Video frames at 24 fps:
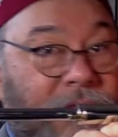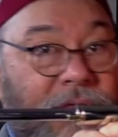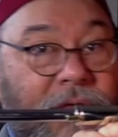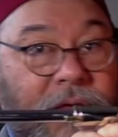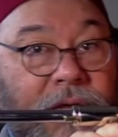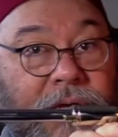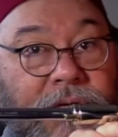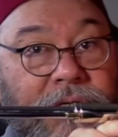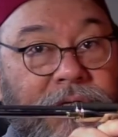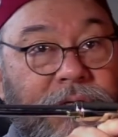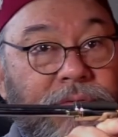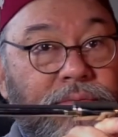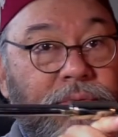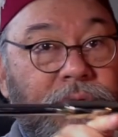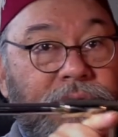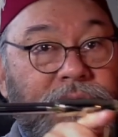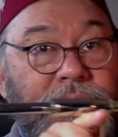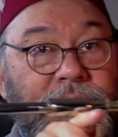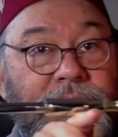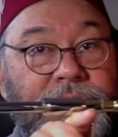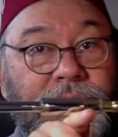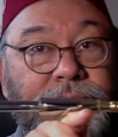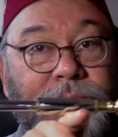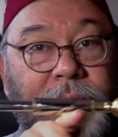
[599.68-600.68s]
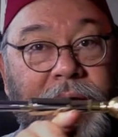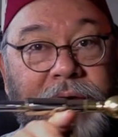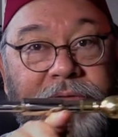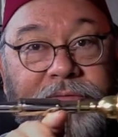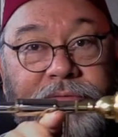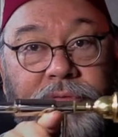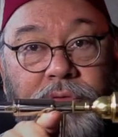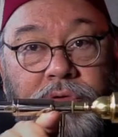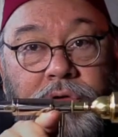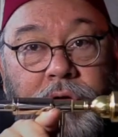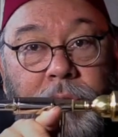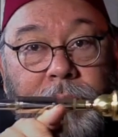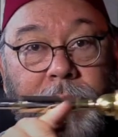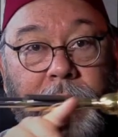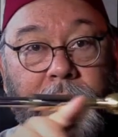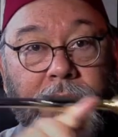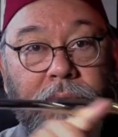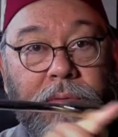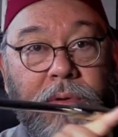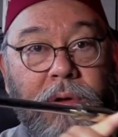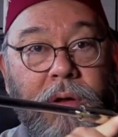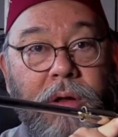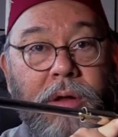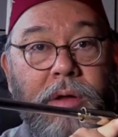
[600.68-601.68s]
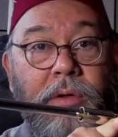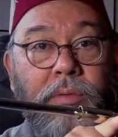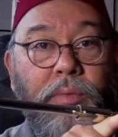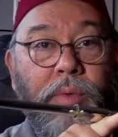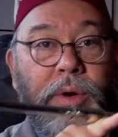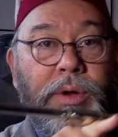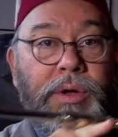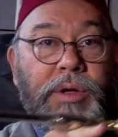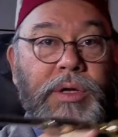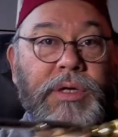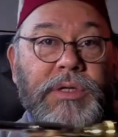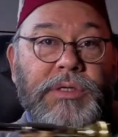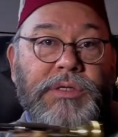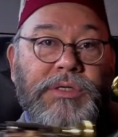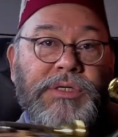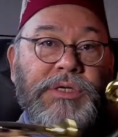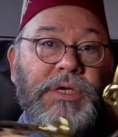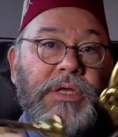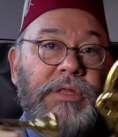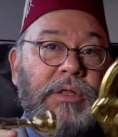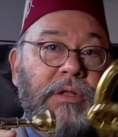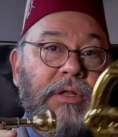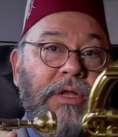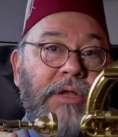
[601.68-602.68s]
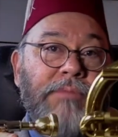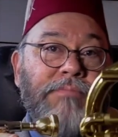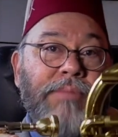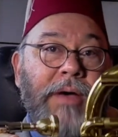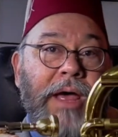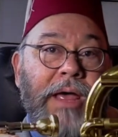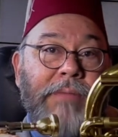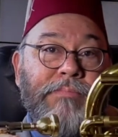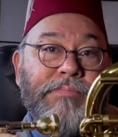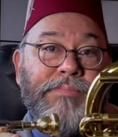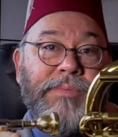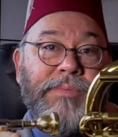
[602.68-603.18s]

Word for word: this, which is my flugel bone, where you can see the lead pipe